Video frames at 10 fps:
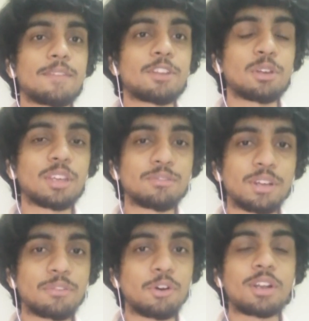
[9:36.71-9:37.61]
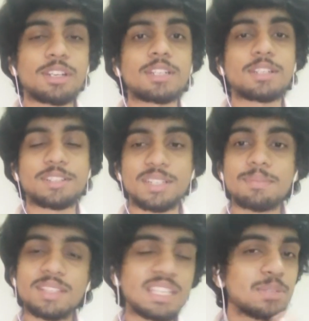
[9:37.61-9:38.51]
if you're looking for a foreign
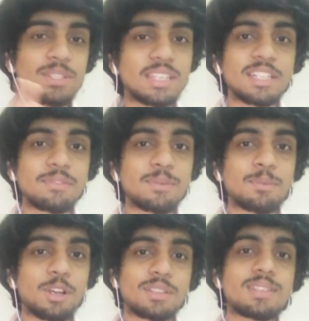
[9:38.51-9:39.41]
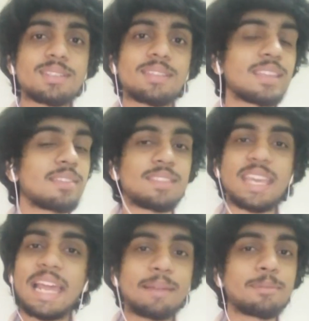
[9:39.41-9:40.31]
internship. So these was the interview process, and then
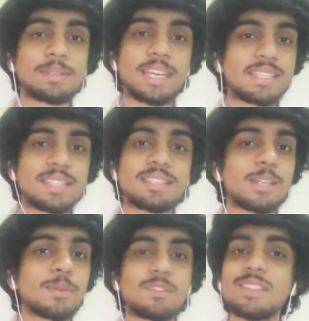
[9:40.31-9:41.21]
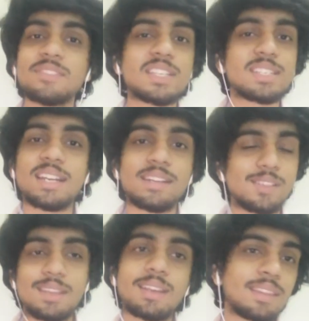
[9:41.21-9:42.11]
they helped, they assisted me with the visa and
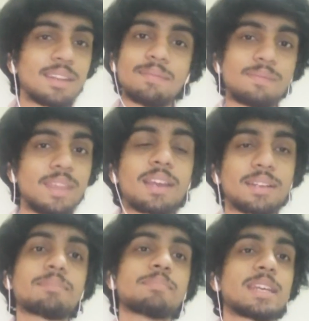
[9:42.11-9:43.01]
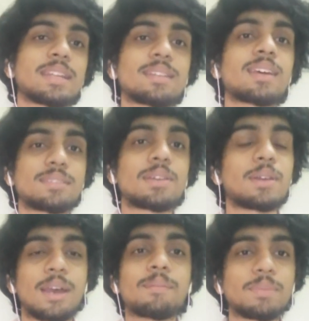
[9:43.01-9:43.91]
everything, and then I could make it there. So
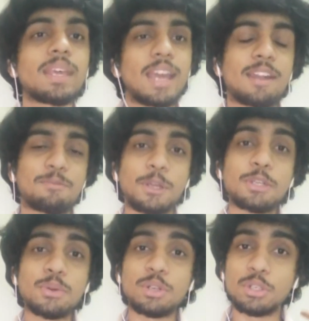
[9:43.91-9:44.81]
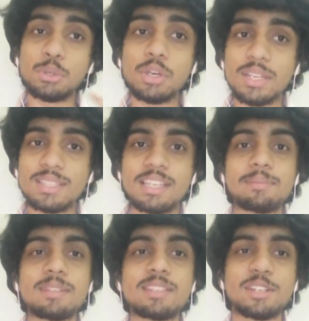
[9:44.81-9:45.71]
yeah. And when you do your
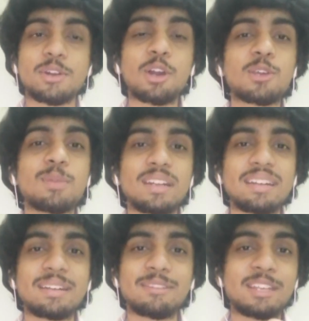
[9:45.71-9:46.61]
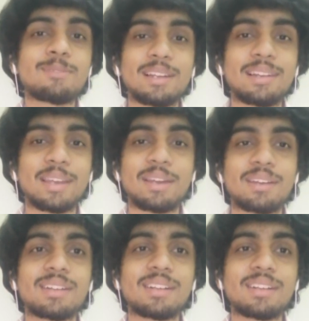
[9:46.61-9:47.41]
assignments, document it very well. Like